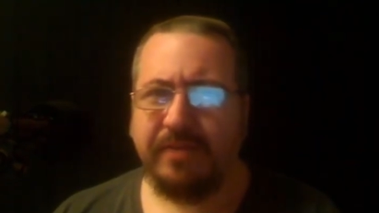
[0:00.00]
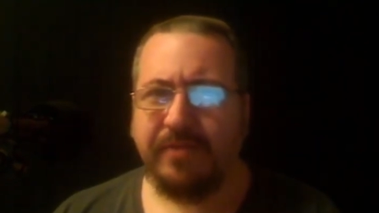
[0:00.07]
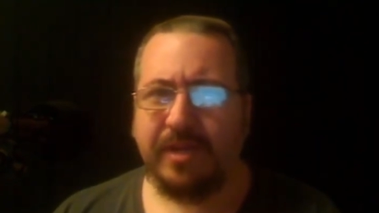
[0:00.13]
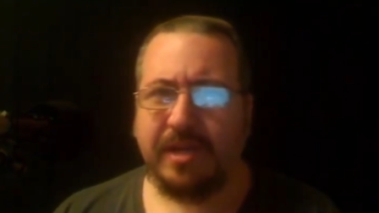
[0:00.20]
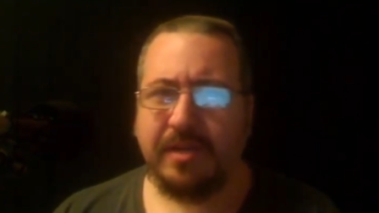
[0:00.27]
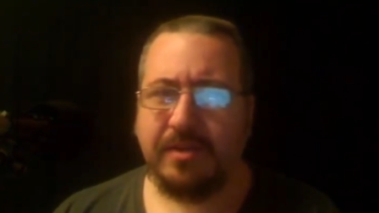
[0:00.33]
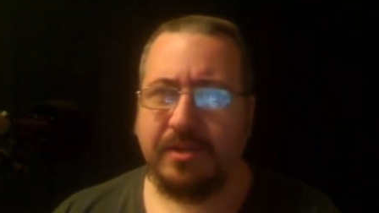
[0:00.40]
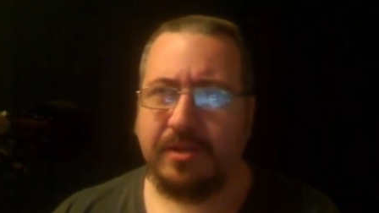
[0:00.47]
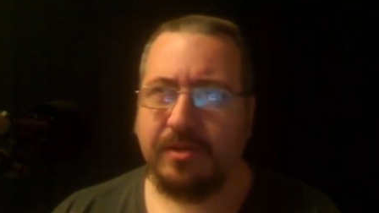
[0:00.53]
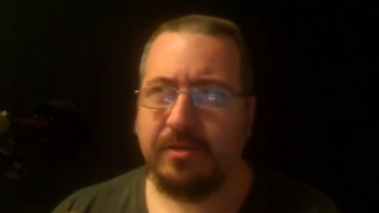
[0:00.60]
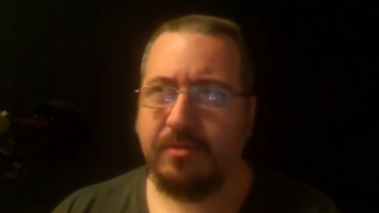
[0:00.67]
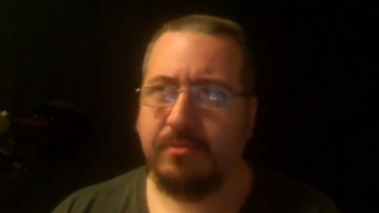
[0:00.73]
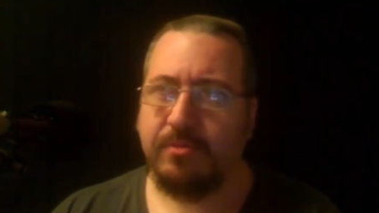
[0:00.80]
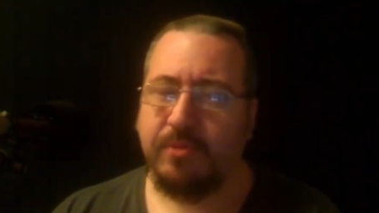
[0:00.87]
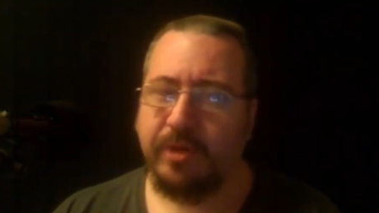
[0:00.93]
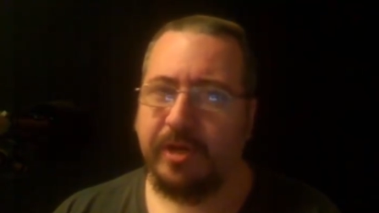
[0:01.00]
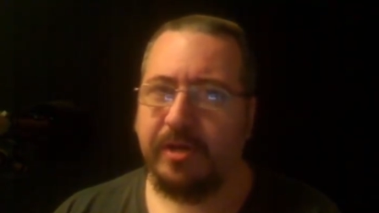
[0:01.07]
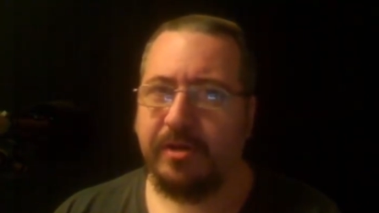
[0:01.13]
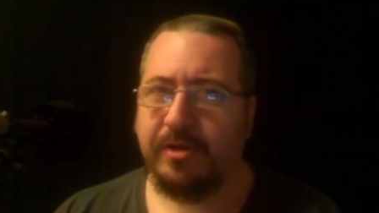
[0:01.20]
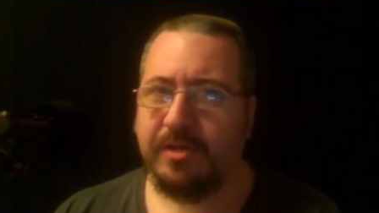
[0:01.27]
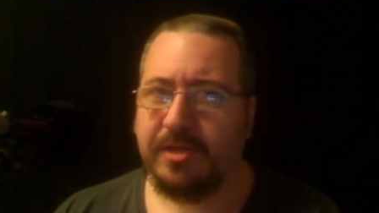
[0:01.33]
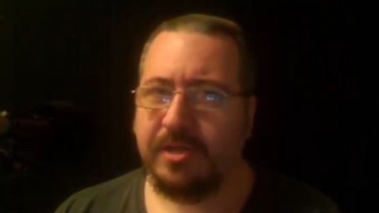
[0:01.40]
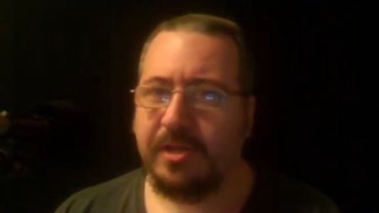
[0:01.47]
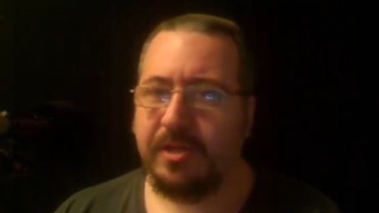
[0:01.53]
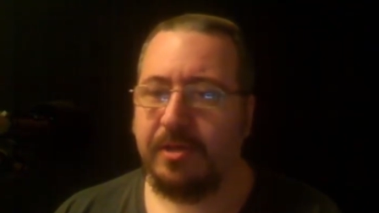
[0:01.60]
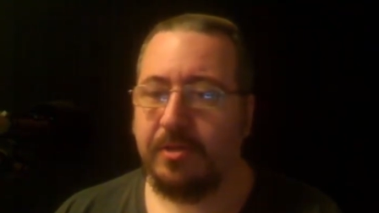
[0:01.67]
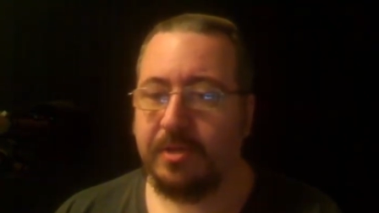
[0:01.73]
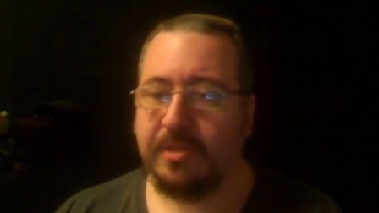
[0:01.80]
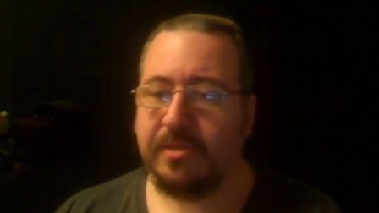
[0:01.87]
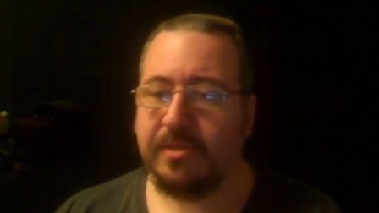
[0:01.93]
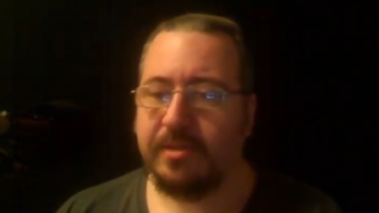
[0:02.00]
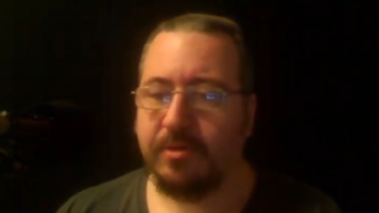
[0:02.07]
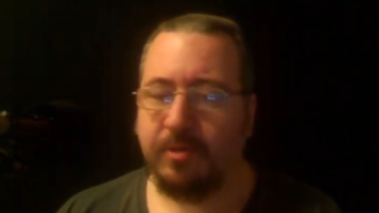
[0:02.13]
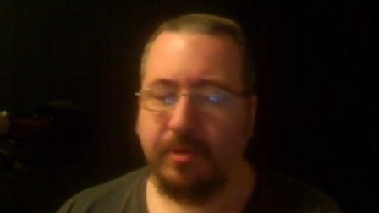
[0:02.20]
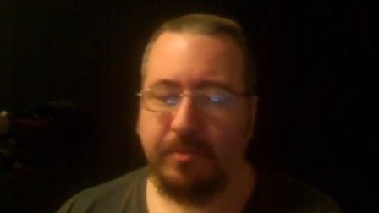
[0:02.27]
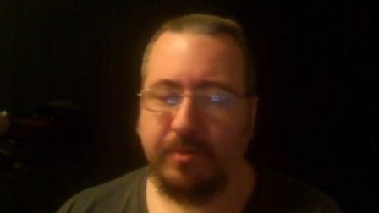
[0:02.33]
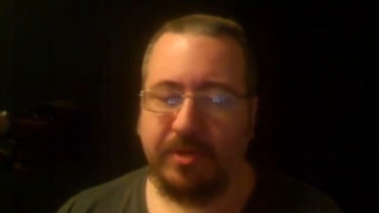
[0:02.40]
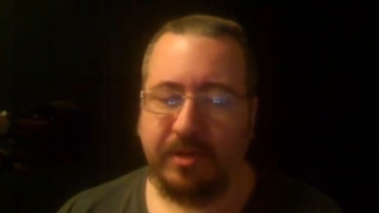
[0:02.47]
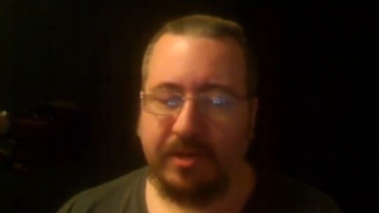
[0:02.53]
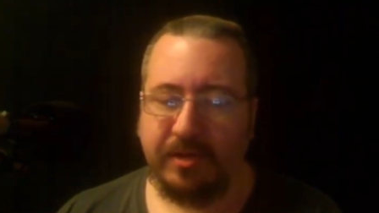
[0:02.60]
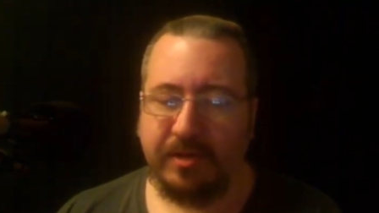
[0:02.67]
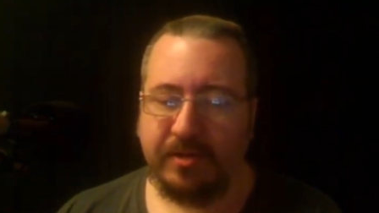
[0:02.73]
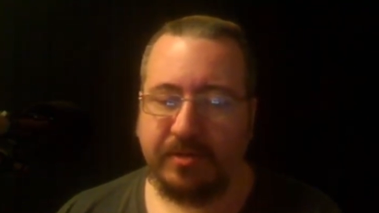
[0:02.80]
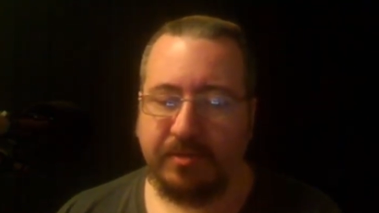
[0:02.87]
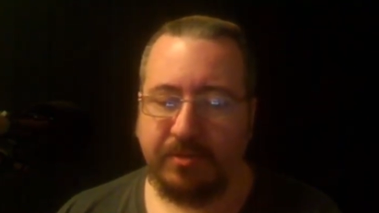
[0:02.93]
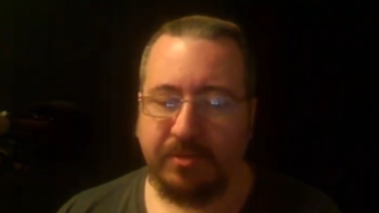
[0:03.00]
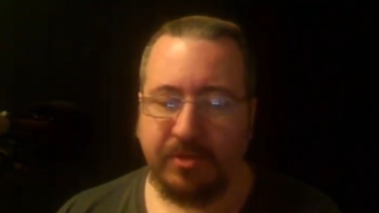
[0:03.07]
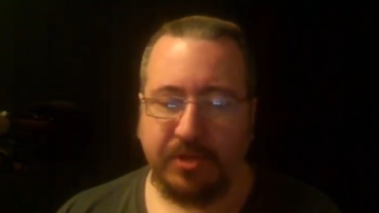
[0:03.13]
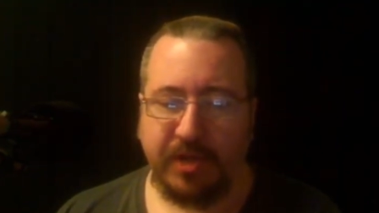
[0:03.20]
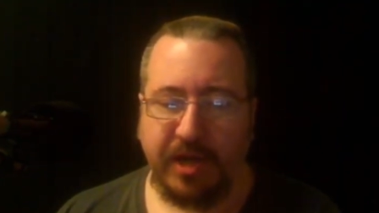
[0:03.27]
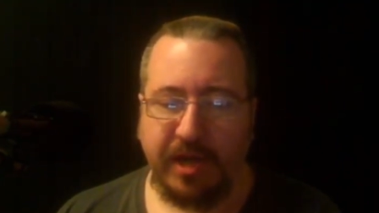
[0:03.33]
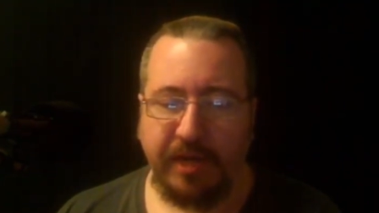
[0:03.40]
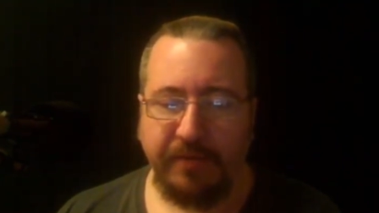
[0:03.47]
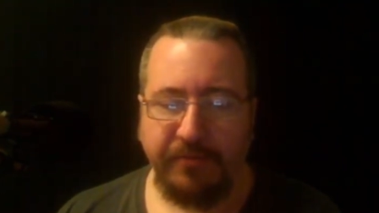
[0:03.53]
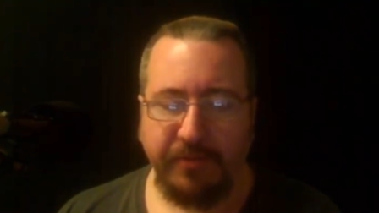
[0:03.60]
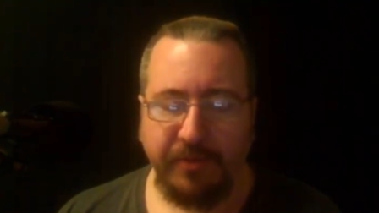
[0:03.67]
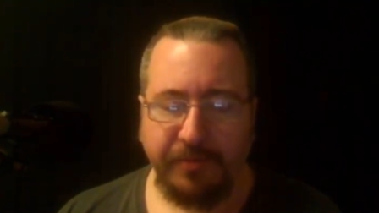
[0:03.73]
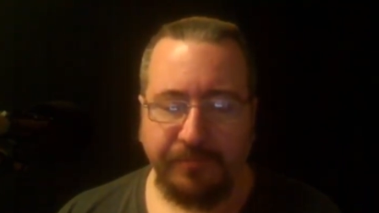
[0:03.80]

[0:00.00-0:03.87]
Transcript: The green onions that they use in sour cream and onion is similar to chive.